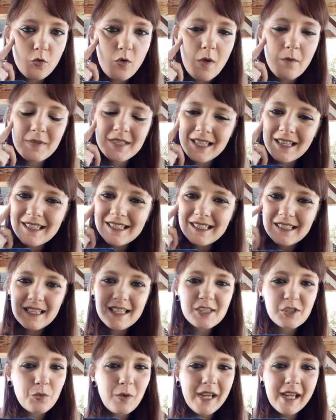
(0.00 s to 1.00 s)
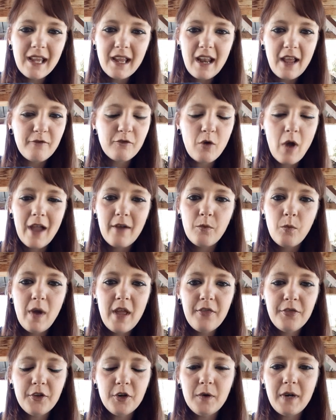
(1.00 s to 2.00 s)
since this weekend, I
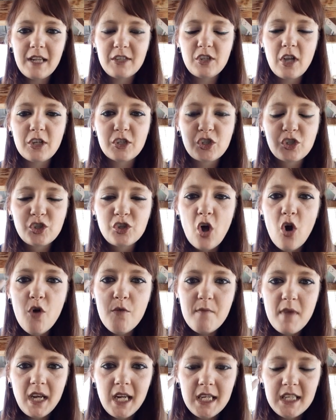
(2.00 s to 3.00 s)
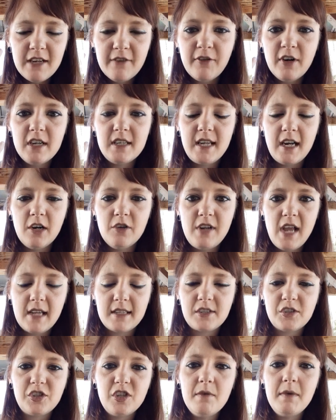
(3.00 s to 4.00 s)
went through and I saw so many different tarot
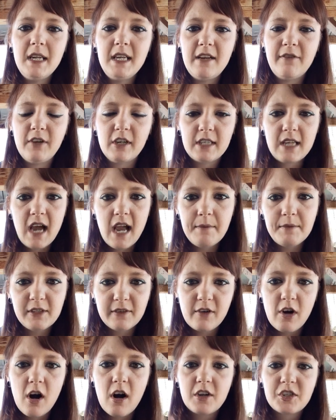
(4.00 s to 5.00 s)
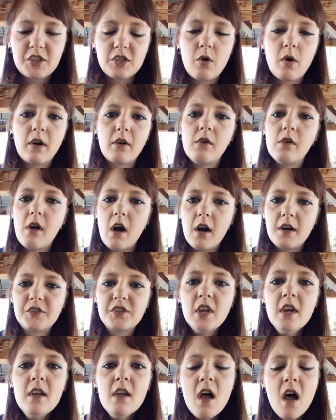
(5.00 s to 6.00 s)
decks and so many different types of cards and oracle cards,
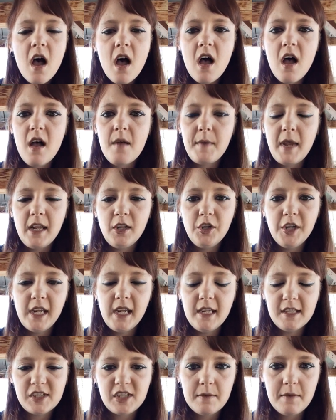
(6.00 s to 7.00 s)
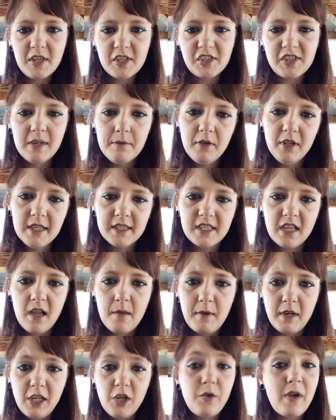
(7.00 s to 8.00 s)
and looking at some of the symbolism.
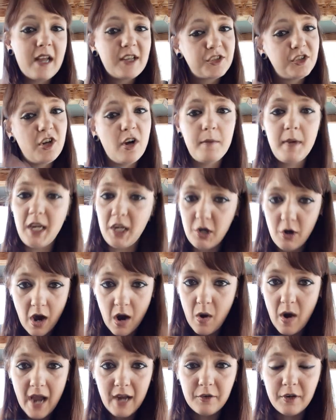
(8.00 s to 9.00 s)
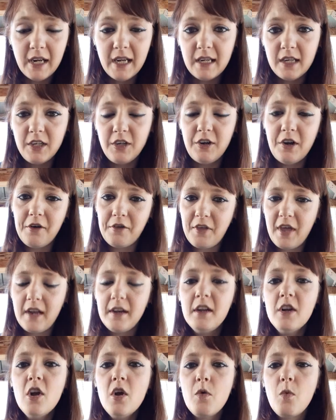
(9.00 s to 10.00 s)
And you guys know me, you know how I read, and you know that
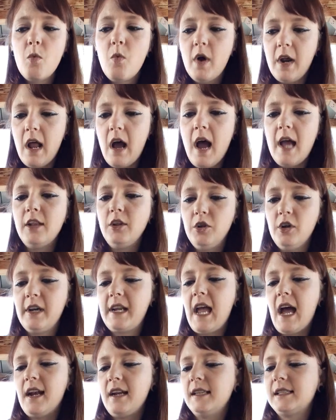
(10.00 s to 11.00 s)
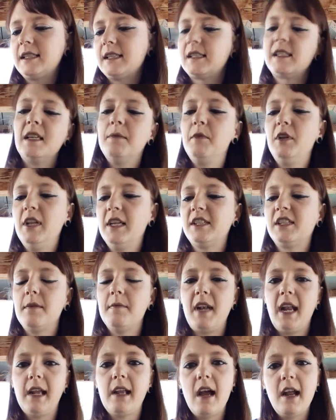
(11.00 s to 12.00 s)
what I look at is the symbolism,
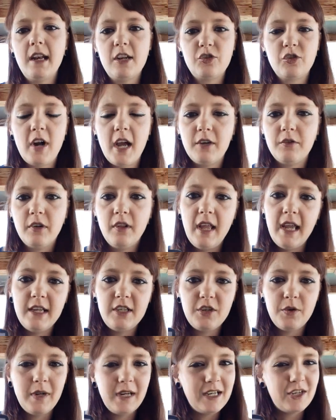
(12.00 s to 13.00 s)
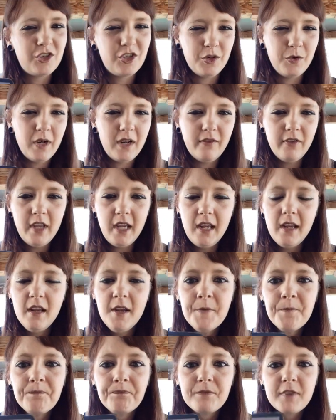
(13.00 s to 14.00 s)
and I kind of try and relate to it intuitively.
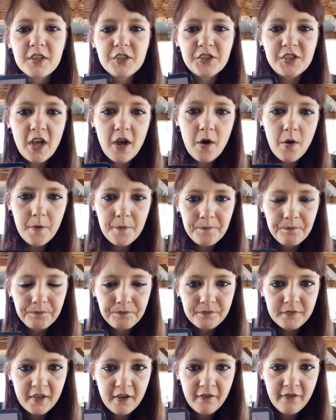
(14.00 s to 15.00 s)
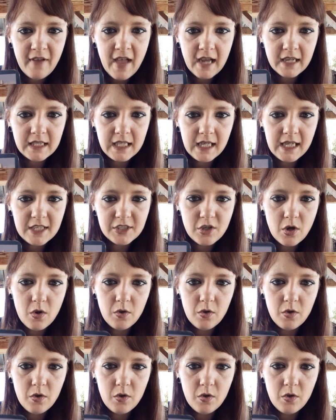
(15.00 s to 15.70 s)
So the fact that he's